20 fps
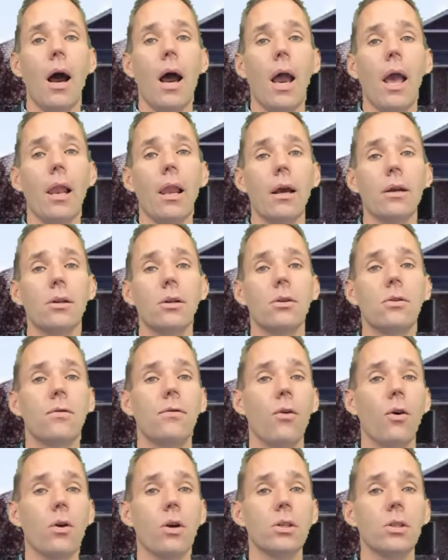I elected to
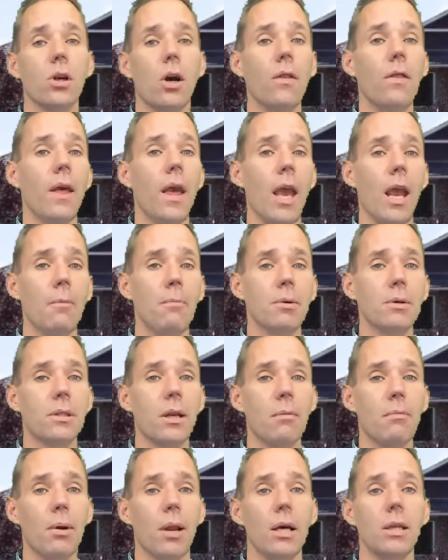focus on the
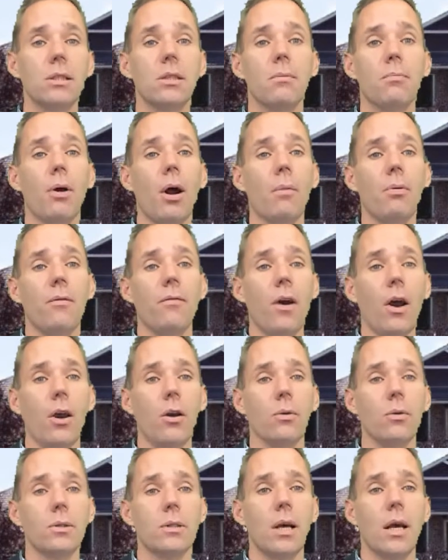8% plunge in property
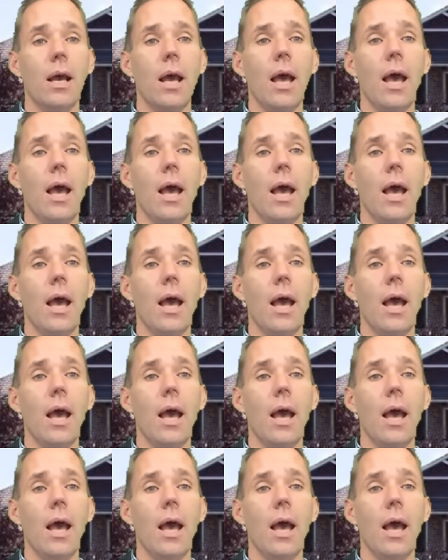values